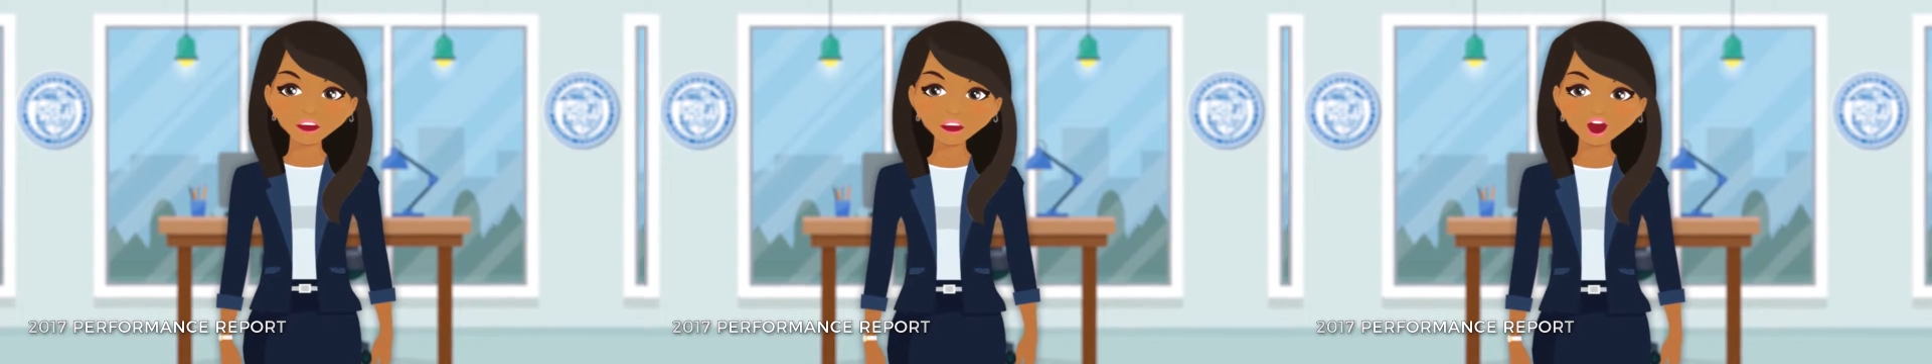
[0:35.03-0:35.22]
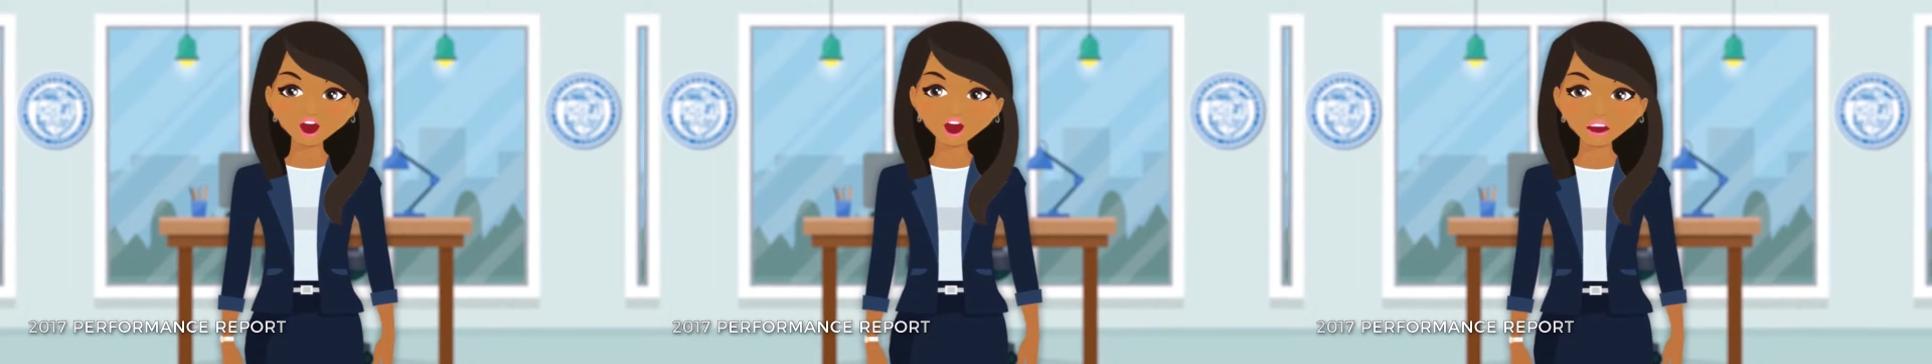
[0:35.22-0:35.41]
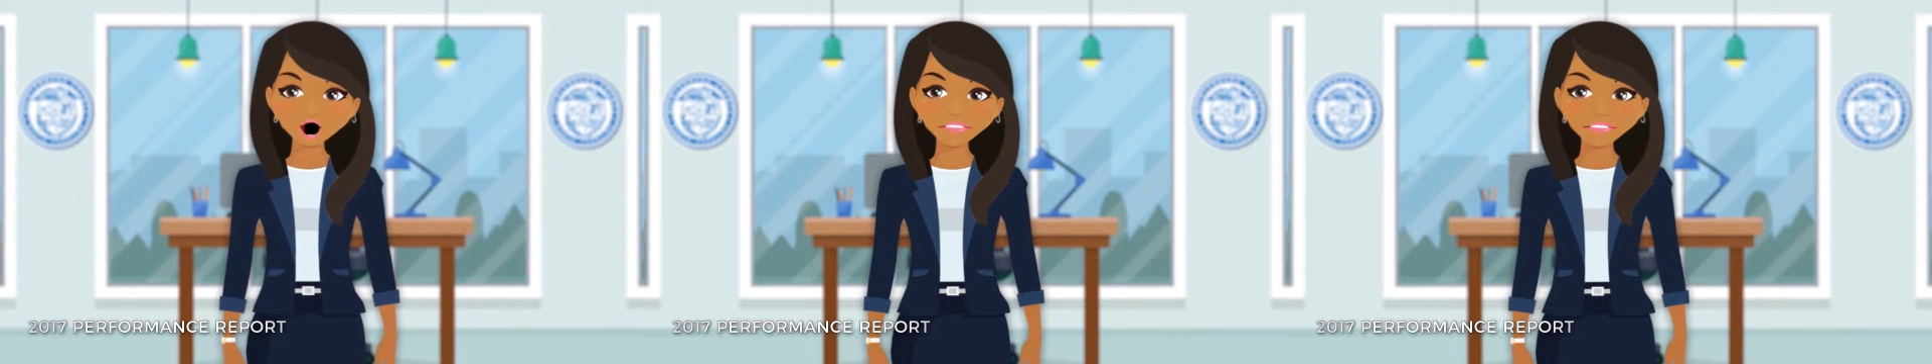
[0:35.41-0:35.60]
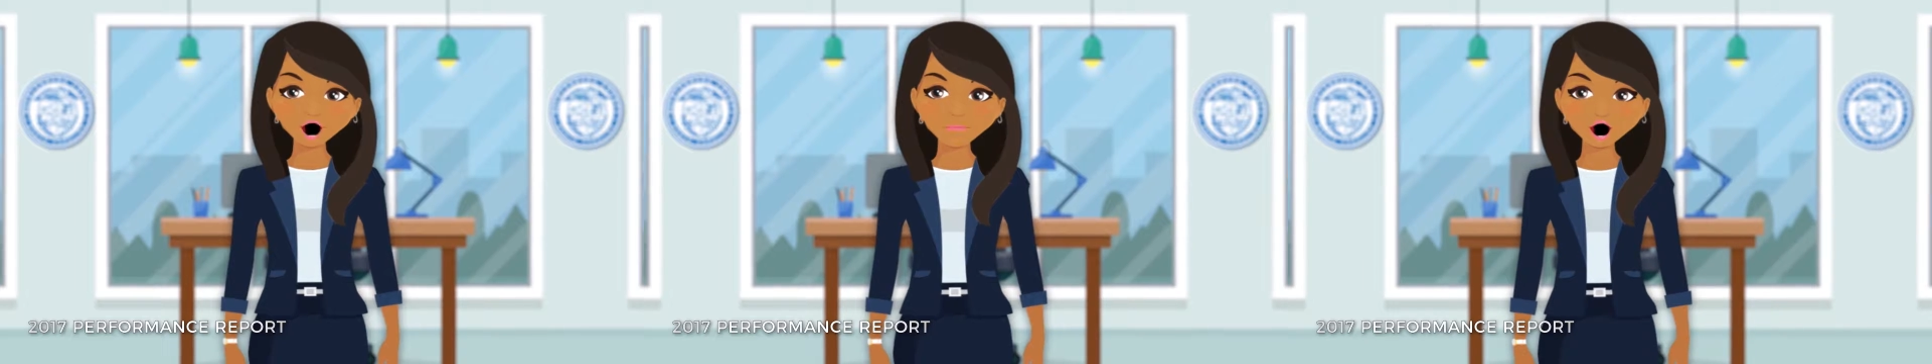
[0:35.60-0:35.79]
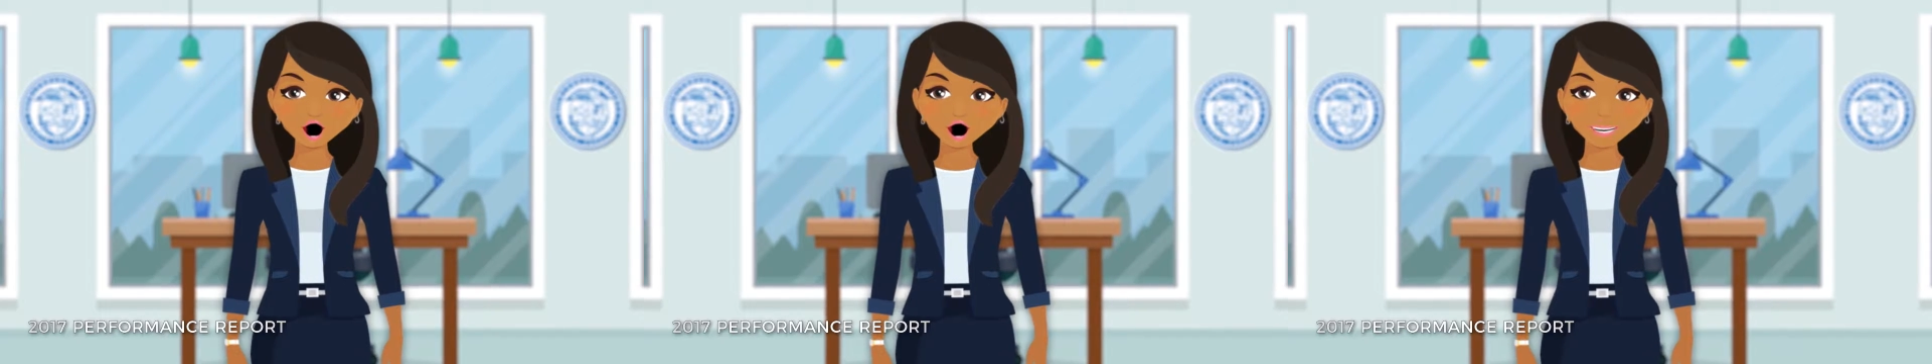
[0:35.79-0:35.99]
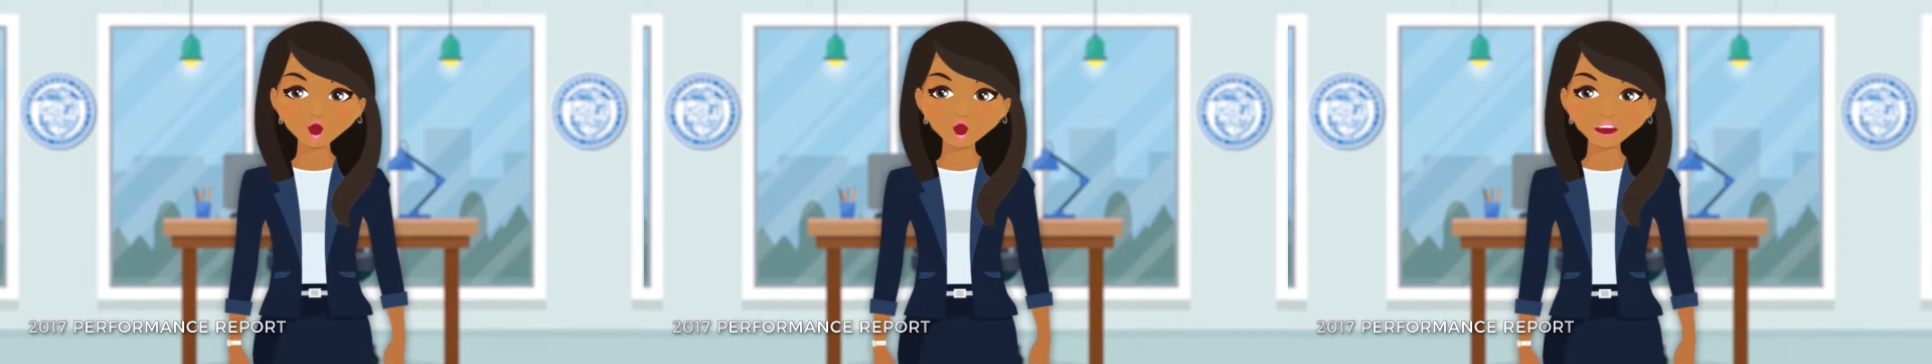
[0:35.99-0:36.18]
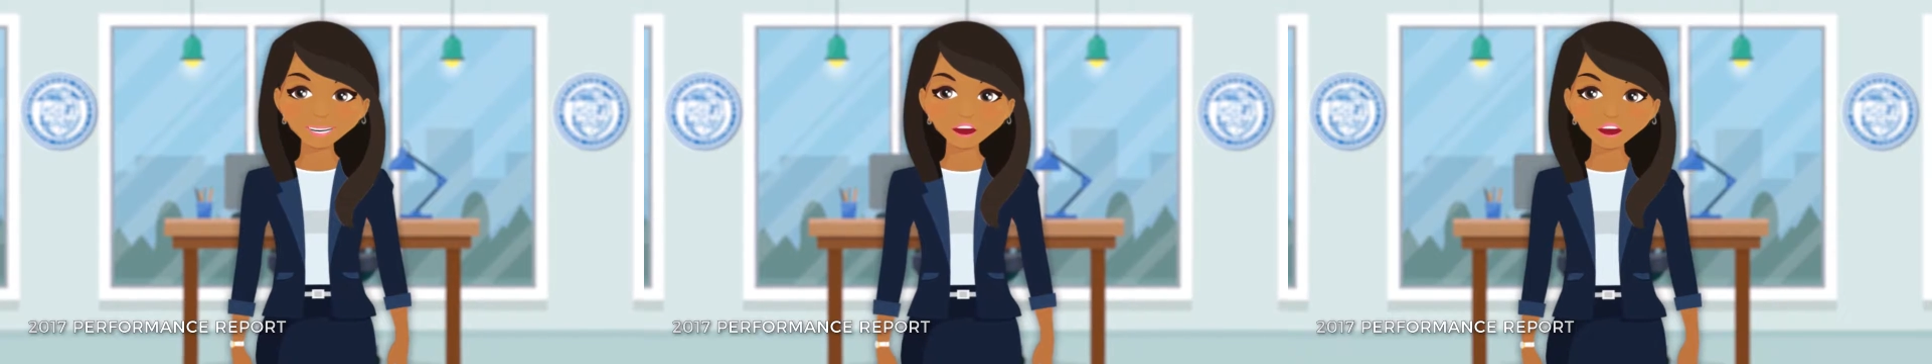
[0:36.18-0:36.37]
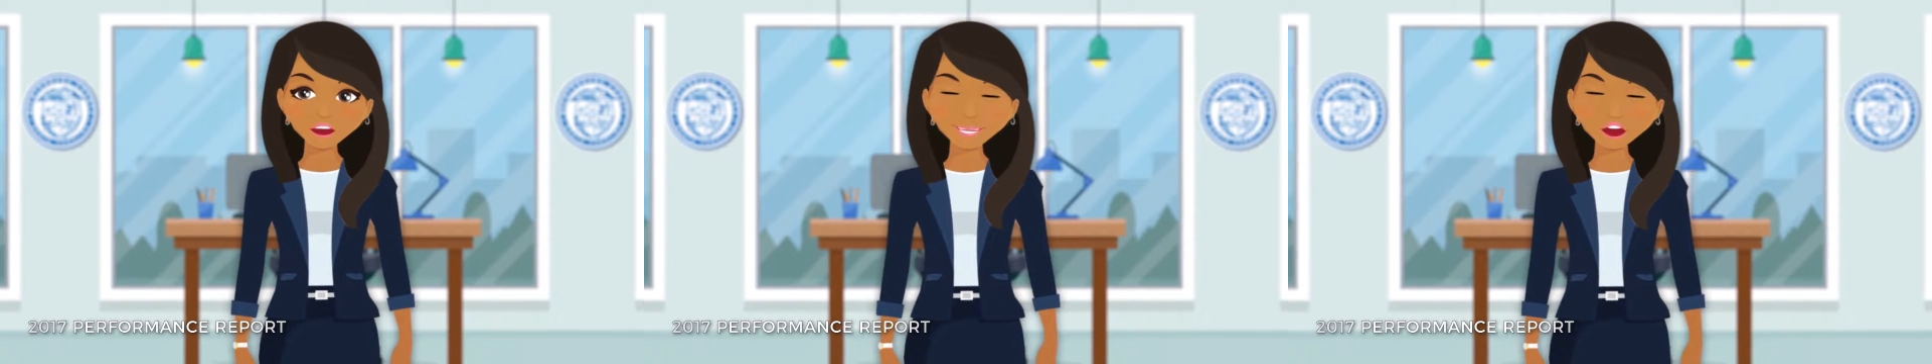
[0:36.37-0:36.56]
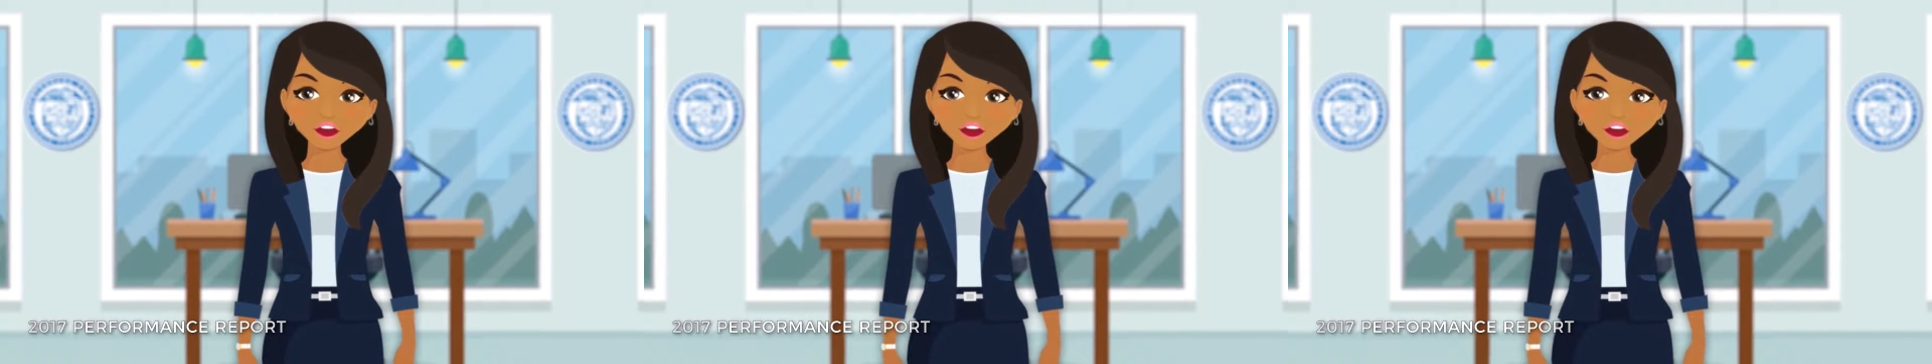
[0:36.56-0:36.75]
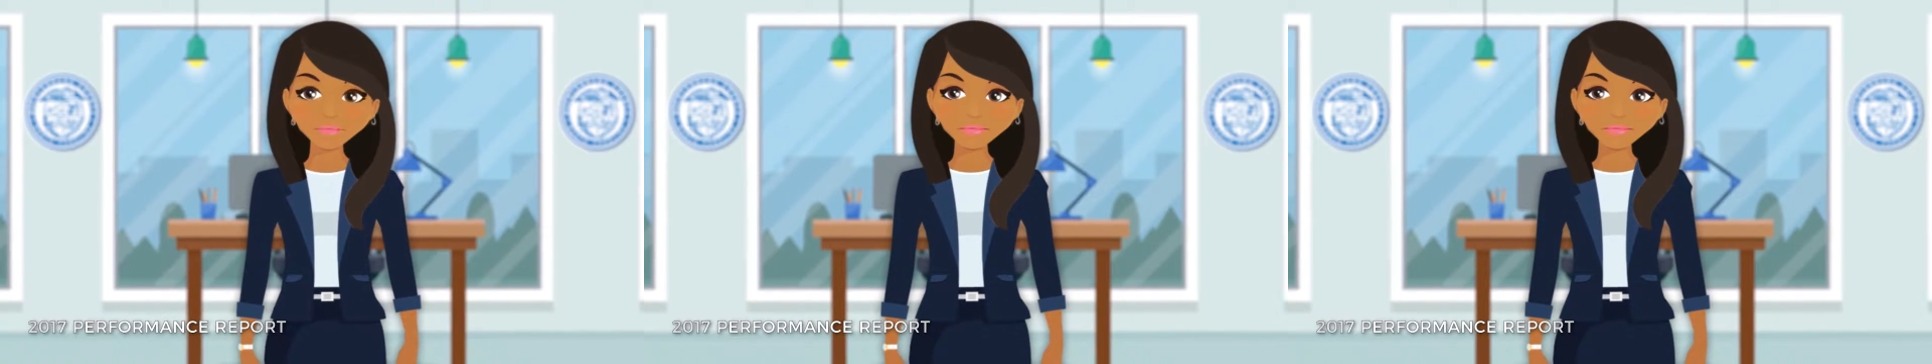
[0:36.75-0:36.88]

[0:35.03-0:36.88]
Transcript: county after the presentation today.